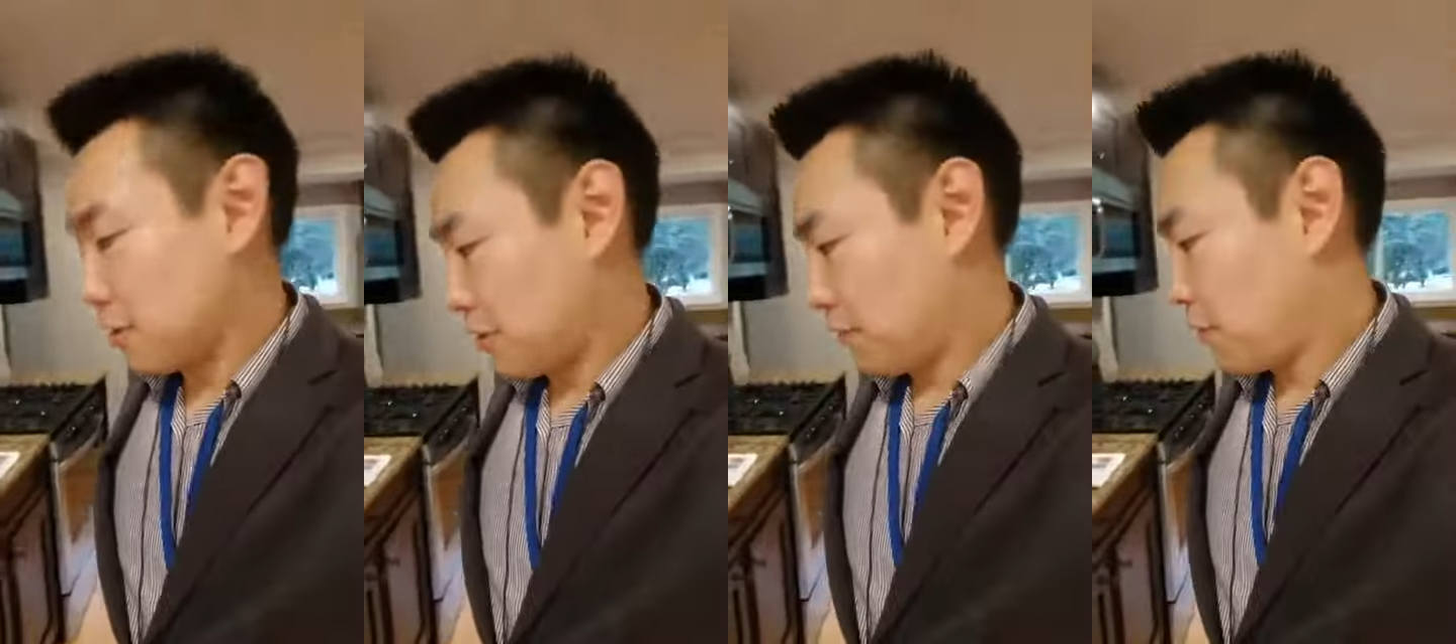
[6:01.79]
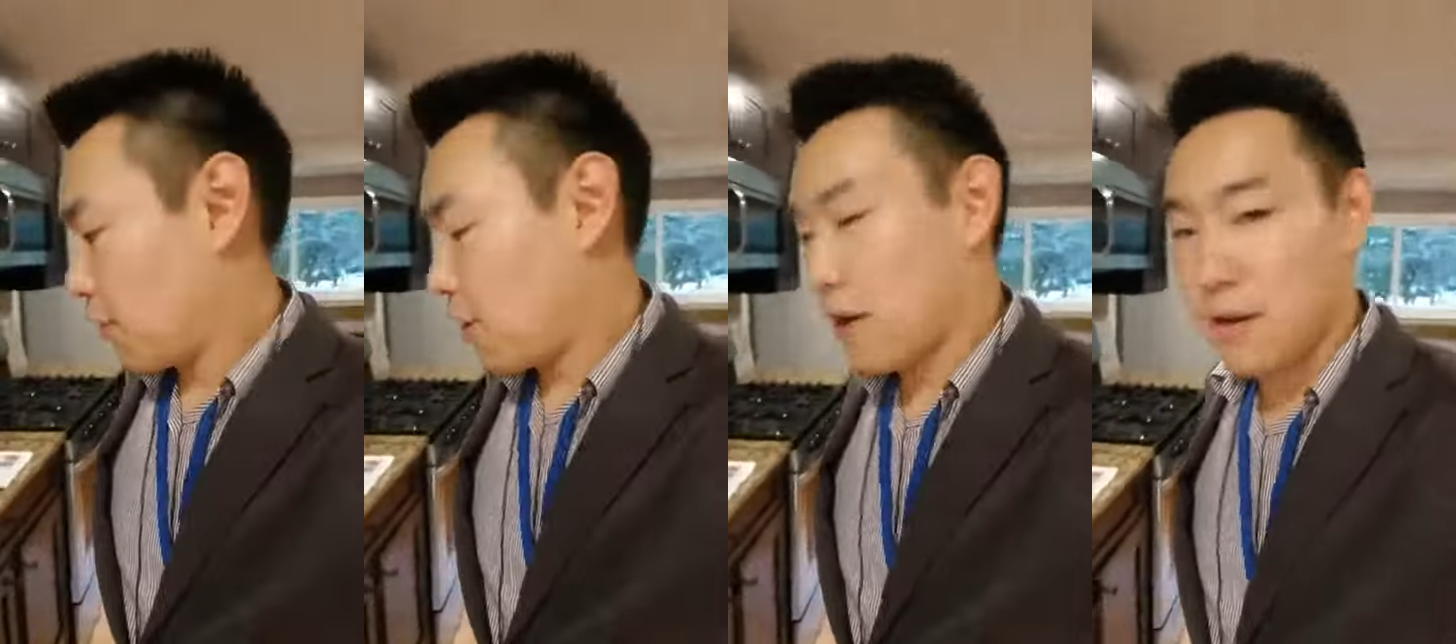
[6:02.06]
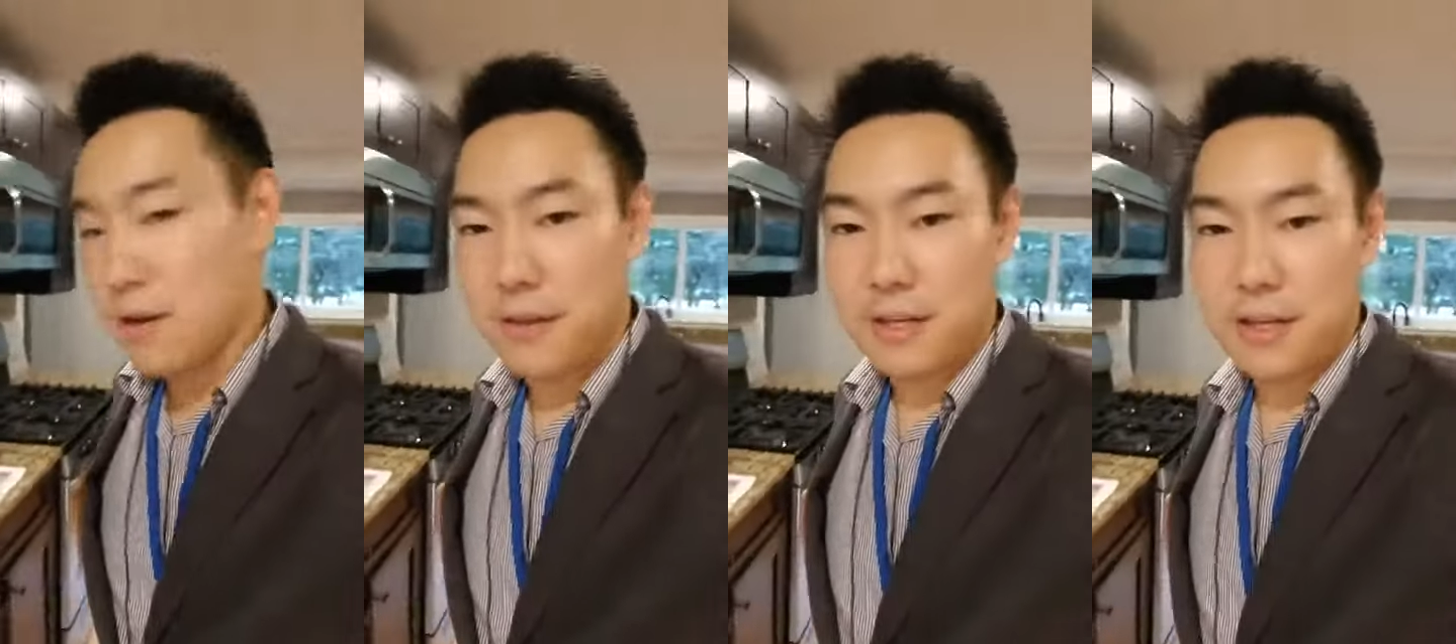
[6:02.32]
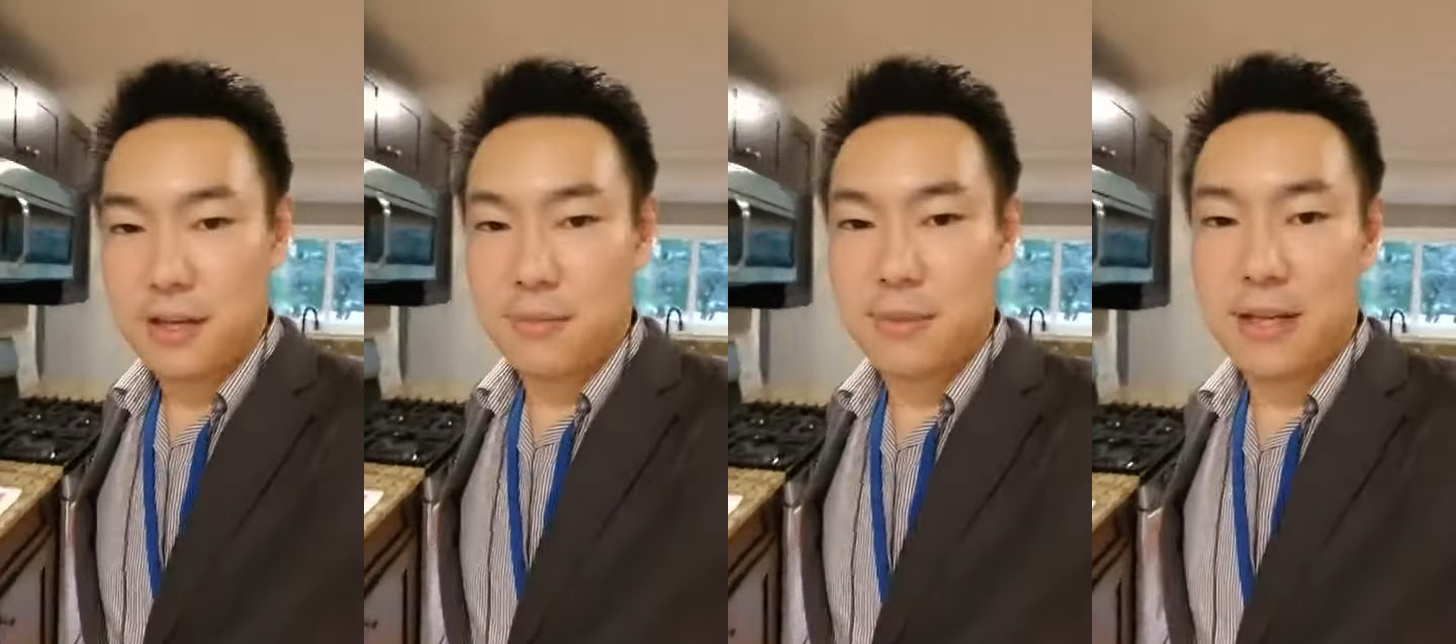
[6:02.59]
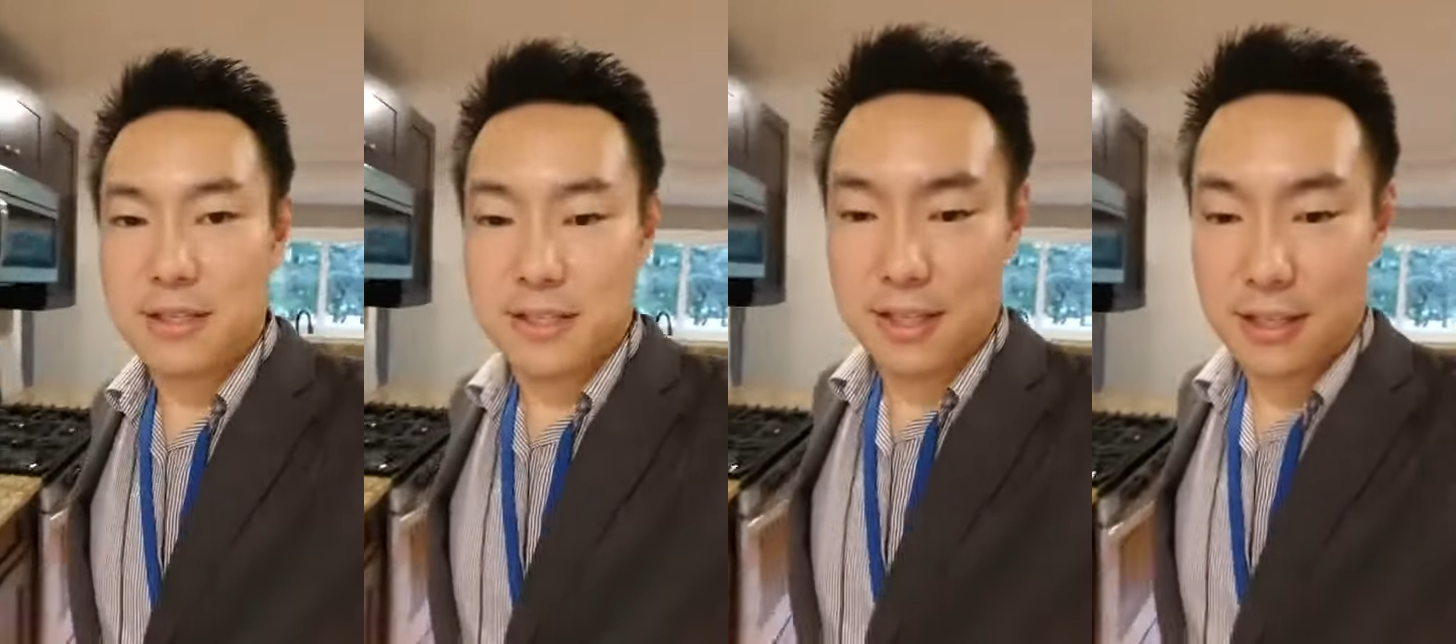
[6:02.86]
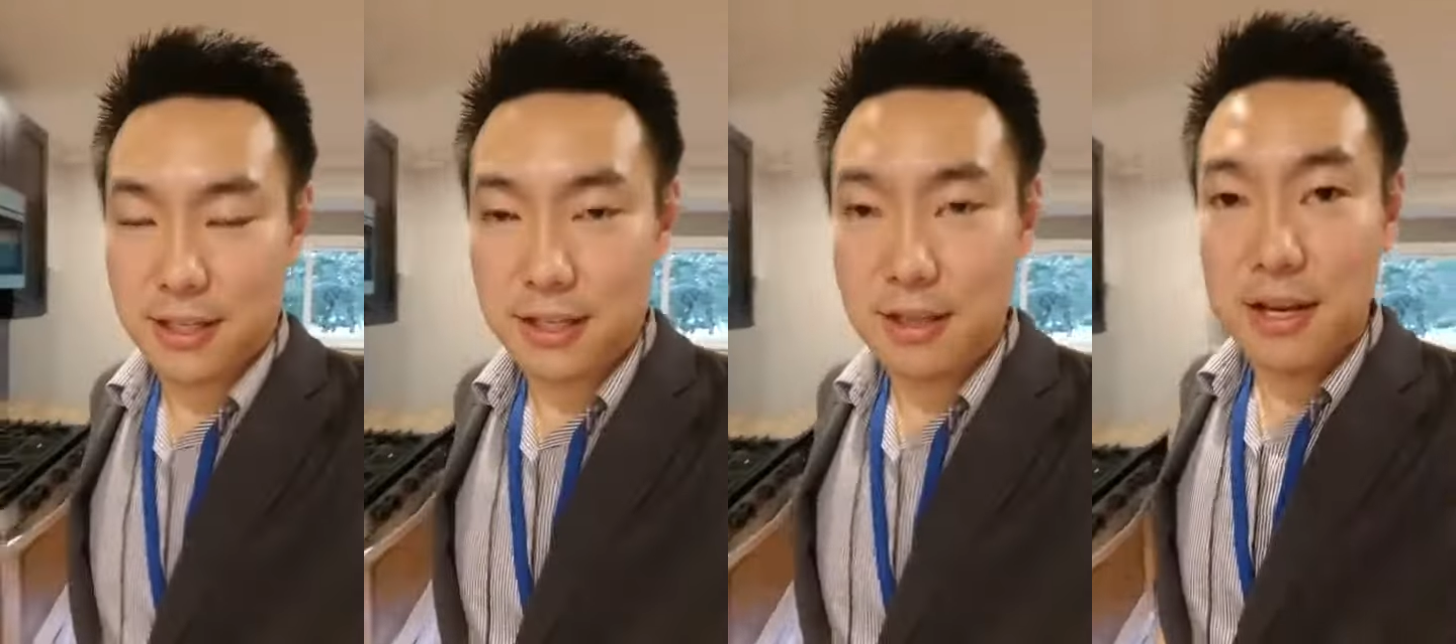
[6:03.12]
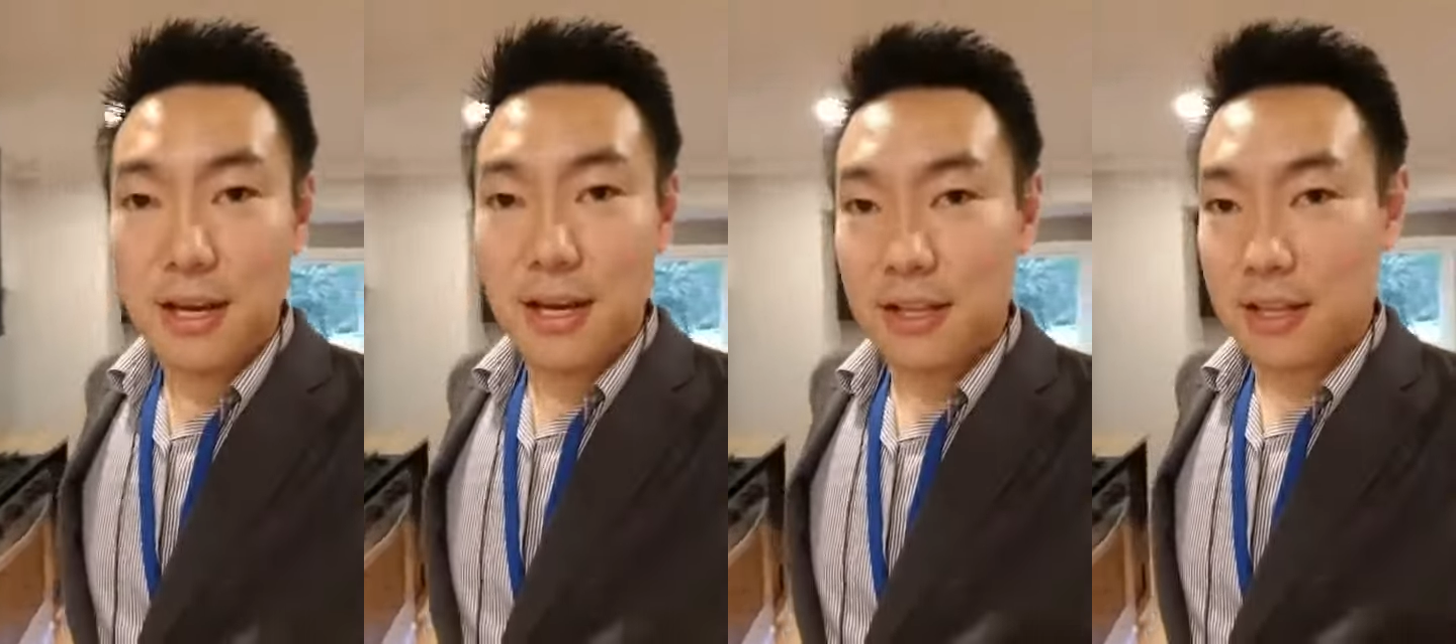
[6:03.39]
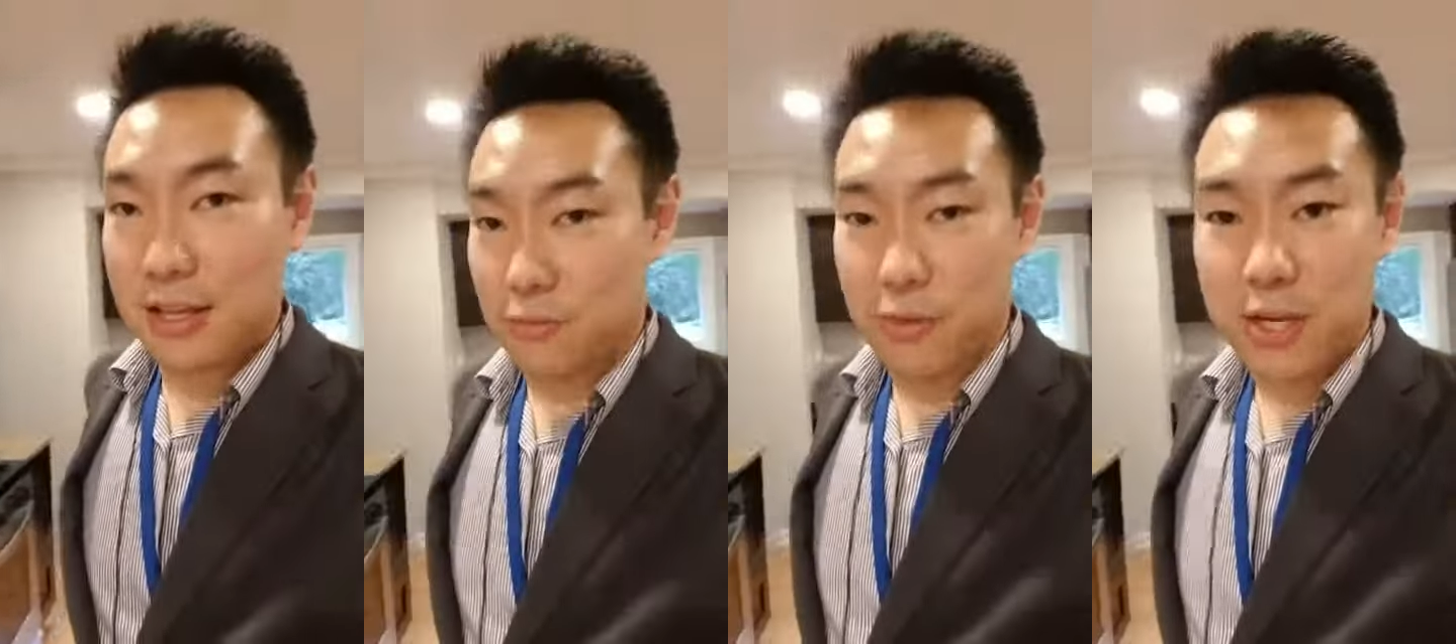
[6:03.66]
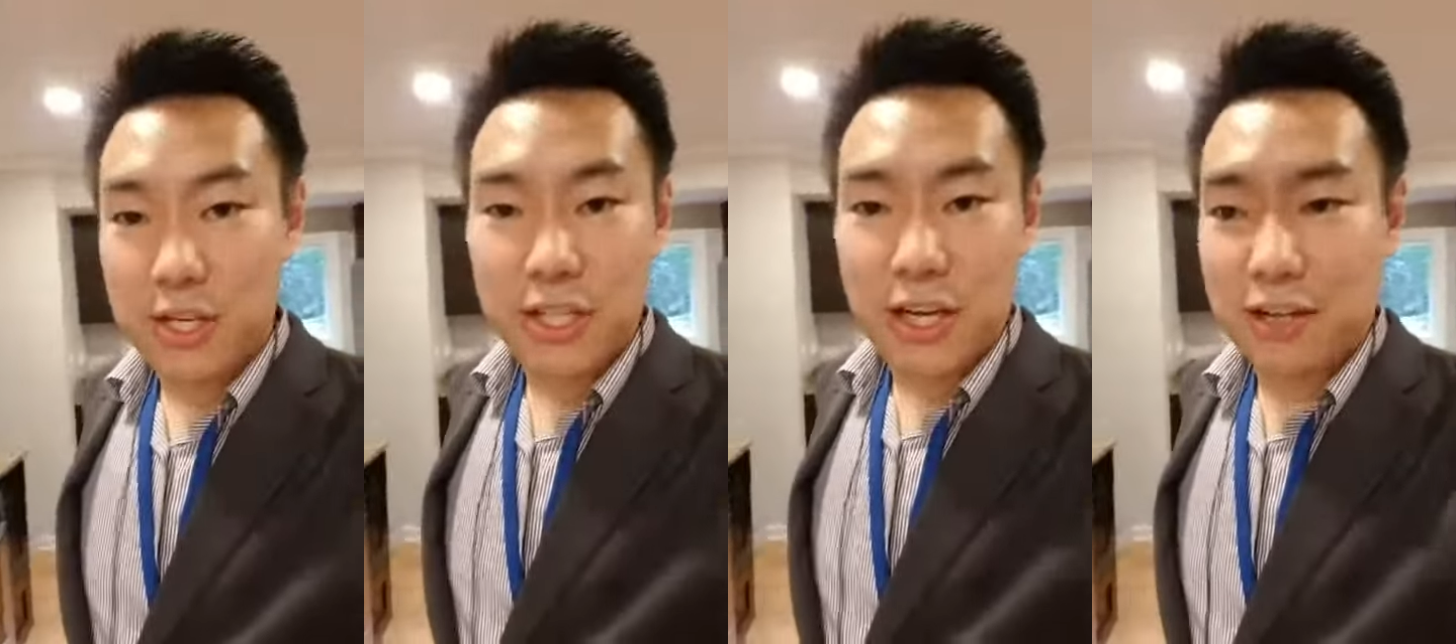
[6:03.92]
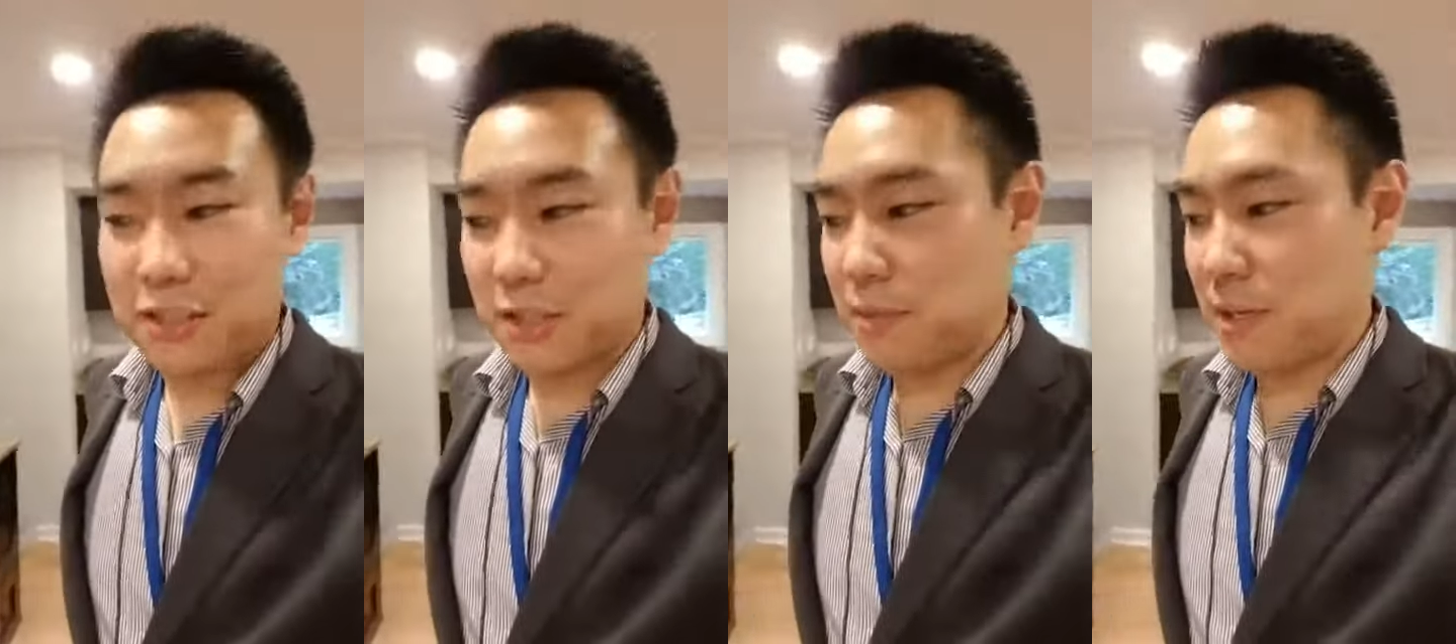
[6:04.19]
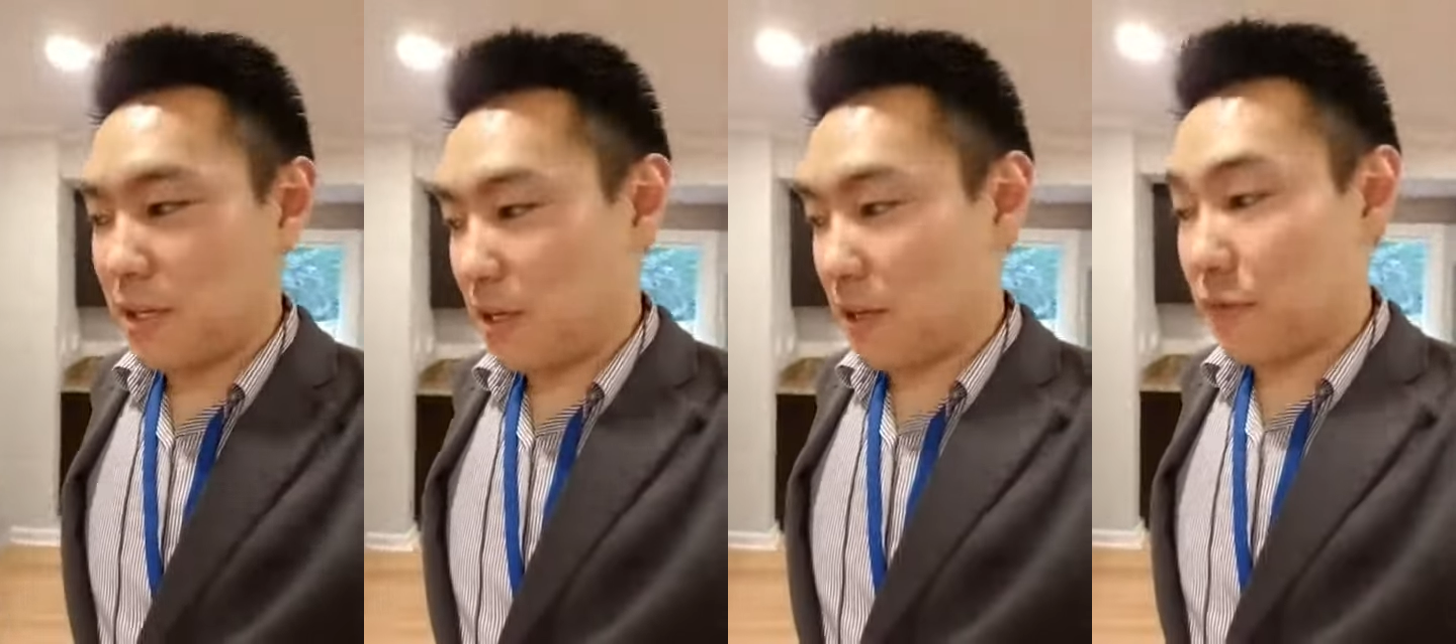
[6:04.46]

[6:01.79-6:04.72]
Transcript: If you are thinking about selling, then reach out to me.